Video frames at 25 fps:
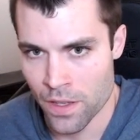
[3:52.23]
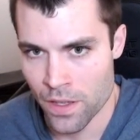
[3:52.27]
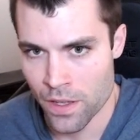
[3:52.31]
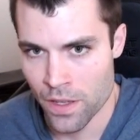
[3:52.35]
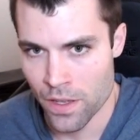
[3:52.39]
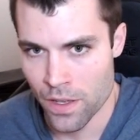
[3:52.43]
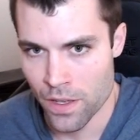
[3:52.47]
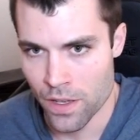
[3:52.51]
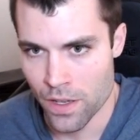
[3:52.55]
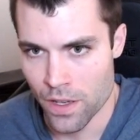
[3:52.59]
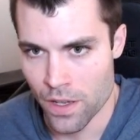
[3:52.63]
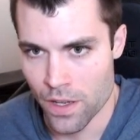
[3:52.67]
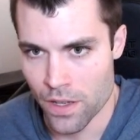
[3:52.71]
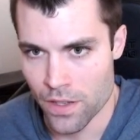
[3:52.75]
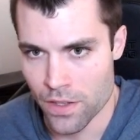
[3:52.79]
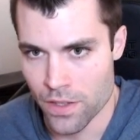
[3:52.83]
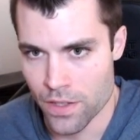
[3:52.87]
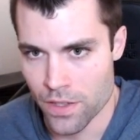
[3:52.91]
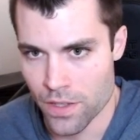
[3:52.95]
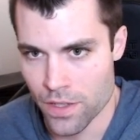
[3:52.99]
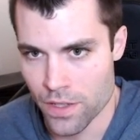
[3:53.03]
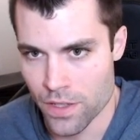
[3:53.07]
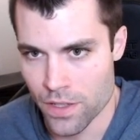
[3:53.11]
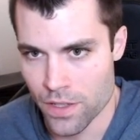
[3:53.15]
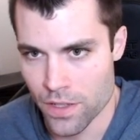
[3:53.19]

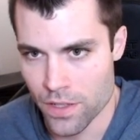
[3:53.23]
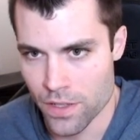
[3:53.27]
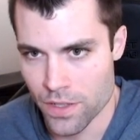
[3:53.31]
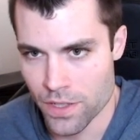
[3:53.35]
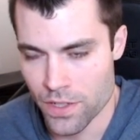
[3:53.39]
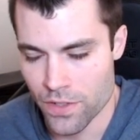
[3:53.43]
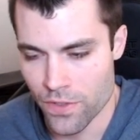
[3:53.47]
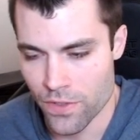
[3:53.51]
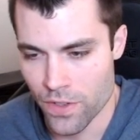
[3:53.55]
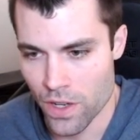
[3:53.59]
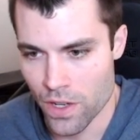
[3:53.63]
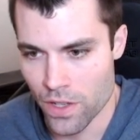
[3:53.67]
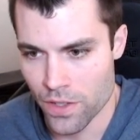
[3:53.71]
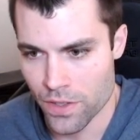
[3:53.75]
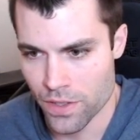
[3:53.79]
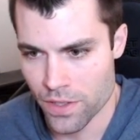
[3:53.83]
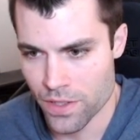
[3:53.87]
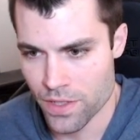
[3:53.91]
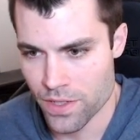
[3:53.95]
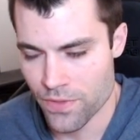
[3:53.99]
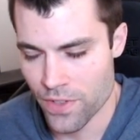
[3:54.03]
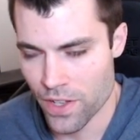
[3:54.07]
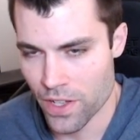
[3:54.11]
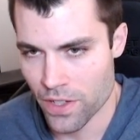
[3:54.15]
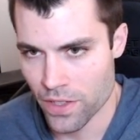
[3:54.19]
the default
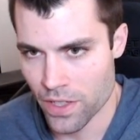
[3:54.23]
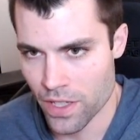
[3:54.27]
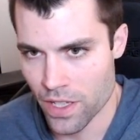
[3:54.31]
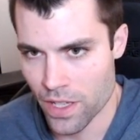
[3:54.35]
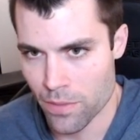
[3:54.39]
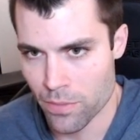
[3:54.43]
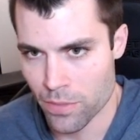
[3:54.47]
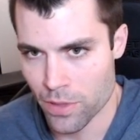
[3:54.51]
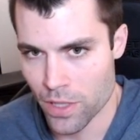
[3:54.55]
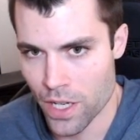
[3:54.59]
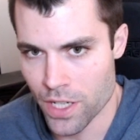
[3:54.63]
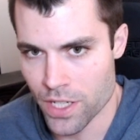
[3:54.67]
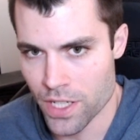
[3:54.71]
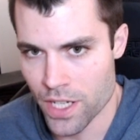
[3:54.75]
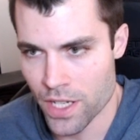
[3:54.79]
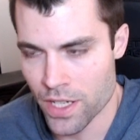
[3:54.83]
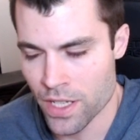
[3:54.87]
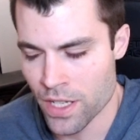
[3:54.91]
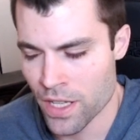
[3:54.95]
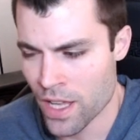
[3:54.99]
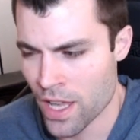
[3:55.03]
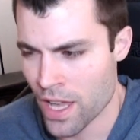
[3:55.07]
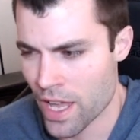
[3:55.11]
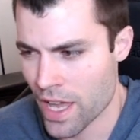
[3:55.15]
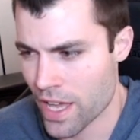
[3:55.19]
SvelteKit project,
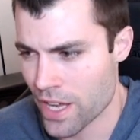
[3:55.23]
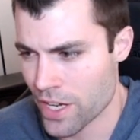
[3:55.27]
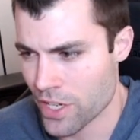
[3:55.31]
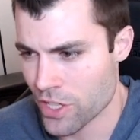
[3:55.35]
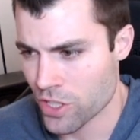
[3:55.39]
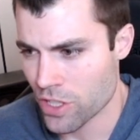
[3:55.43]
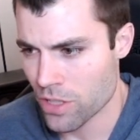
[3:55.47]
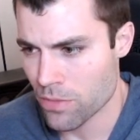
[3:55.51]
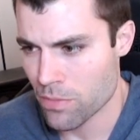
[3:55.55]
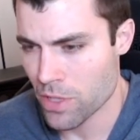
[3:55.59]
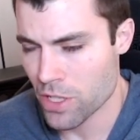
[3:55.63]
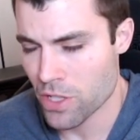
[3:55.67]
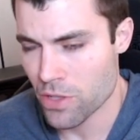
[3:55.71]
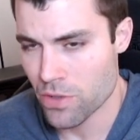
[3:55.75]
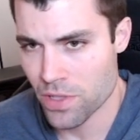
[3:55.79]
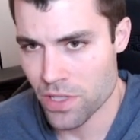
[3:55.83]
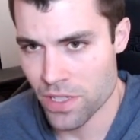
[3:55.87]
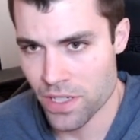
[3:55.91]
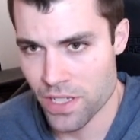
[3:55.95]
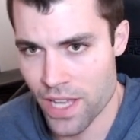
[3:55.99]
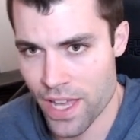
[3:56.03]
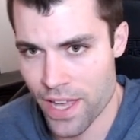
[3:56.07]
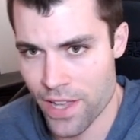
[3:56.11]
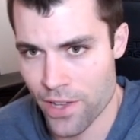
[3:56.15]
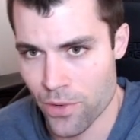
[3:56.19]
and it should be using
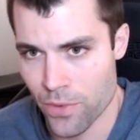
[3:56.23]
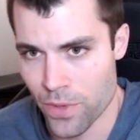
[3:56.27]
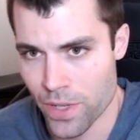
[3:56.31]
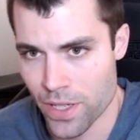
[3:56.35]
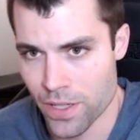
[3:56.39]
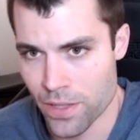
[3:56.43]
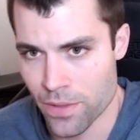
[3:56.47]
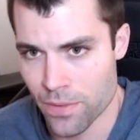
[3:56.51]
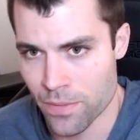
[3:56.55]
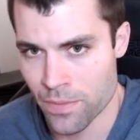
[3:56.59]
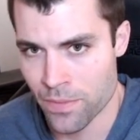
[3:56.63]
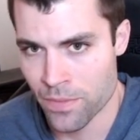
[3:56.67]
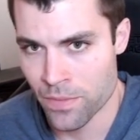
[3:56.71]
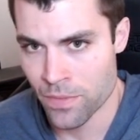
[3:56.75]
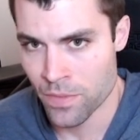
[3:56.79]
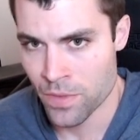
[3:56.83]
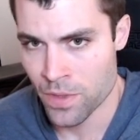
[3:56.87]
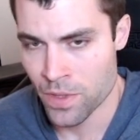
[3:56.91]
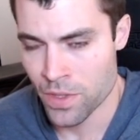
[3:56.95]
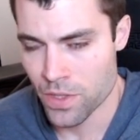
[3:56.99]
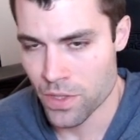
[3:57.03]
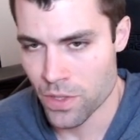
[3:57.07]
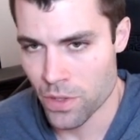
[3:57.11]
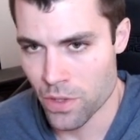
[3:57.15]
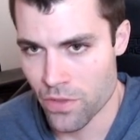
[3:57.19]
Tailwind.
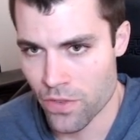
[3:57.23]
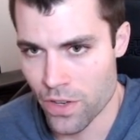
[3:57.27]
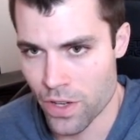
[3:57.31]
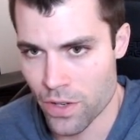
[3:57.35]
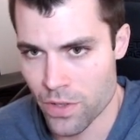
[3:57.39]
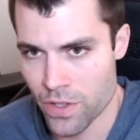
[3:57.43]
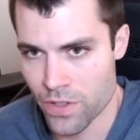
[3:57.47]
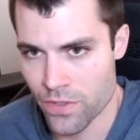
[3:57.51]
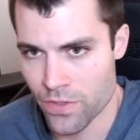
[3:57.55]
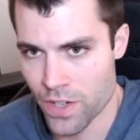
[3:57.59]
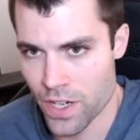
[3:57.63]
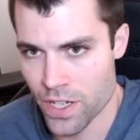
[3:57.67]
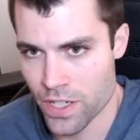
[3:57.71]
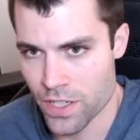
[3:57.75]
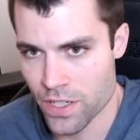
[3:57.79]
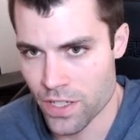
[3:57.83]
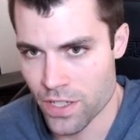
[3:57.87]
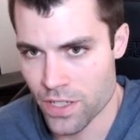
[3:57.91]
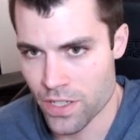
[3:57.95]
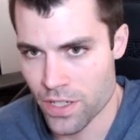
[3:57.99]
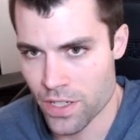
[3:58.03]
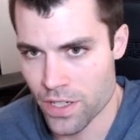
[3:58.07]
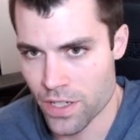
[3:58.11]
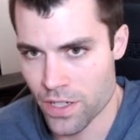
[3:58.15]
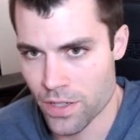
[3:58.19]
So if I refresh
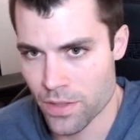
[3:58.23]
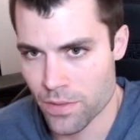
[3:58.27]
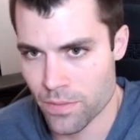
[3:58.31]
this here,